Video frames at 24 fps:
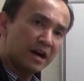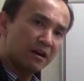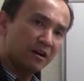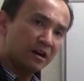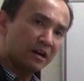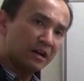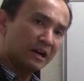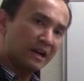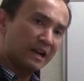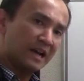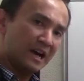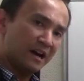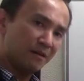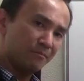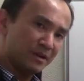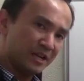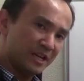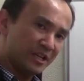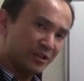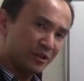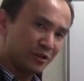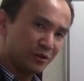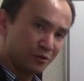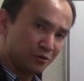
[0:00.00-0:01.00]
allow me
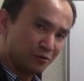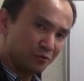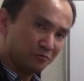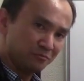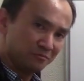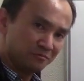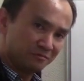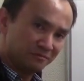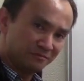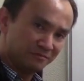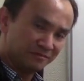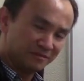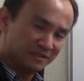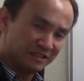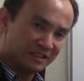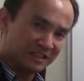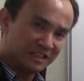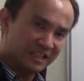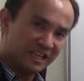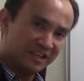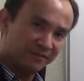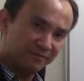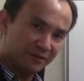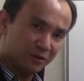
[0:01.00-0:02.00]
to
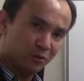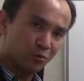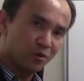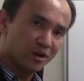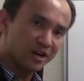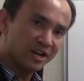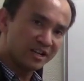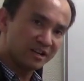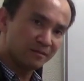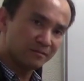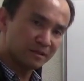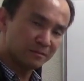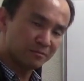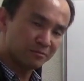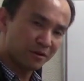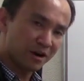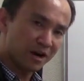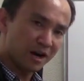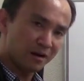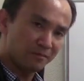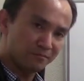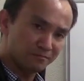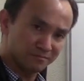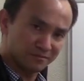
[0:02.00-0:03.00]
leave the wording of the
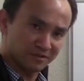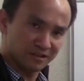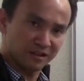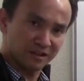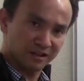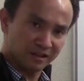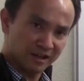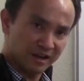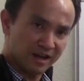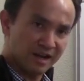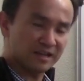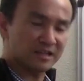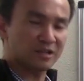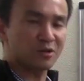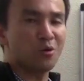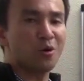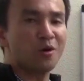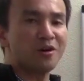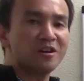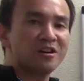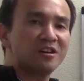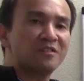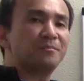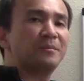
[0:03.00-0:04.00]
problem at the
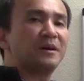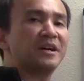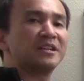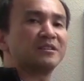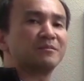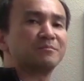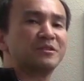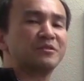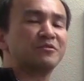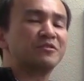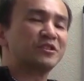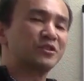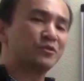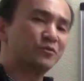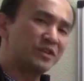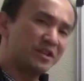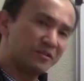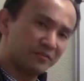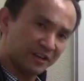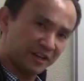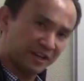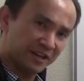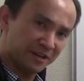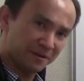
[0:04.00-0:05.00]
corner of my computer screen
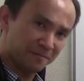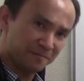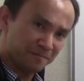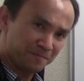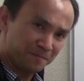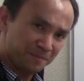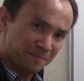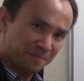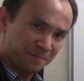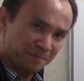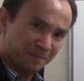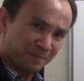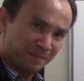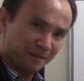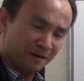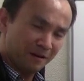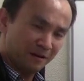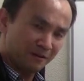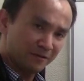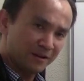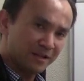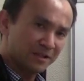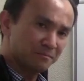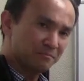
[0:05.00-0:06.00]
right here. All
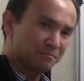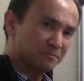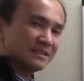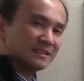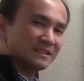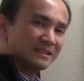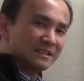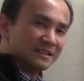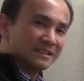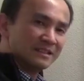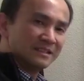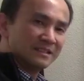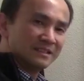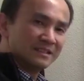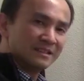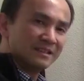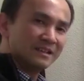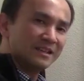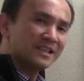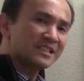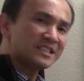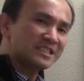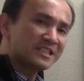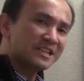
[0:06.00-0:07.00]
right, but
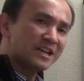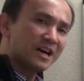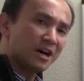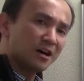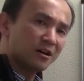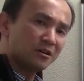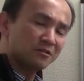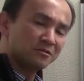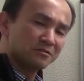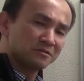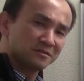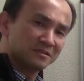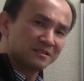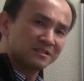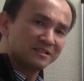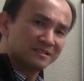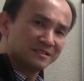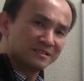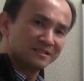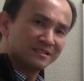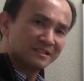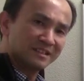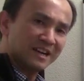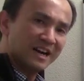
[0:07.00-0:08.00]
let's now
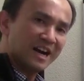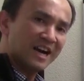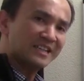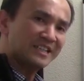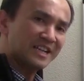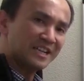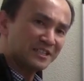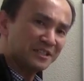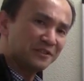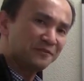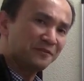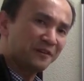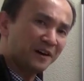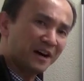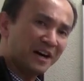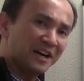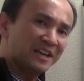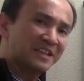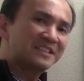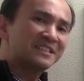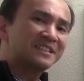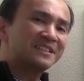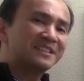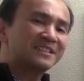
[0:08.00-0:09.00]

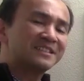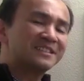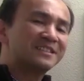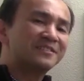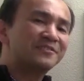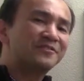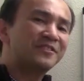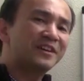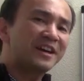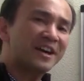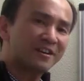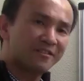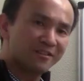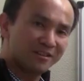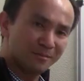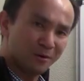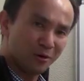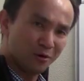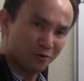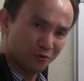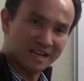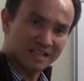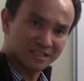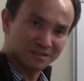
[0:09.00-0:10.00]
identify the
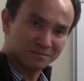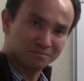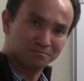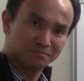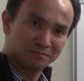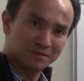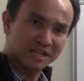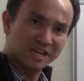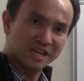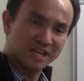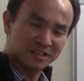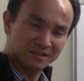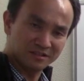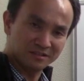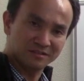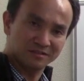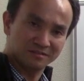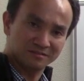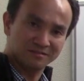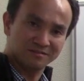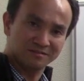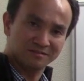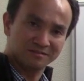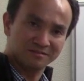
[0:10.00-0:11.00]
variables being
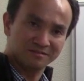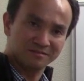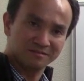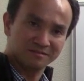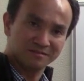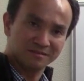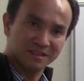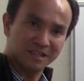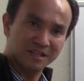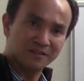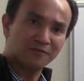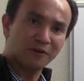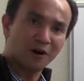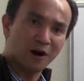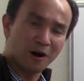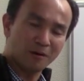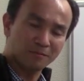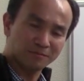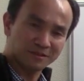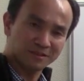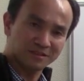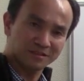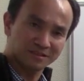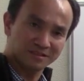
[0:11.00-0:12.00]

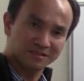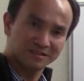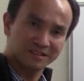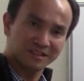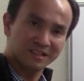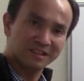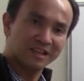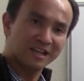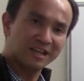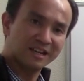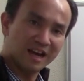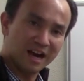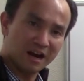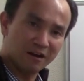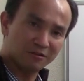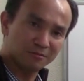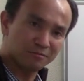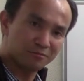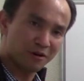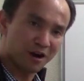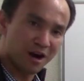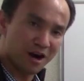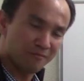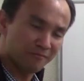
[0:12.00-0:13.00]
involved in our
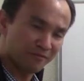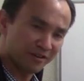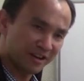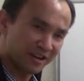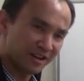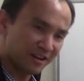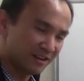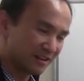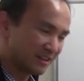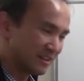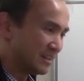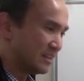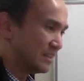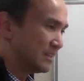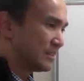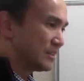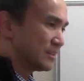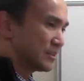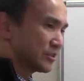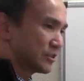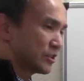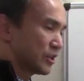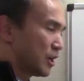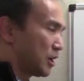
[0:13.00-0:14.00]
problem right here.
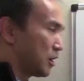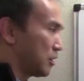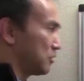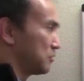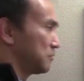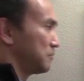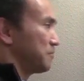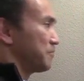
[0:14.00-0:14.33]
So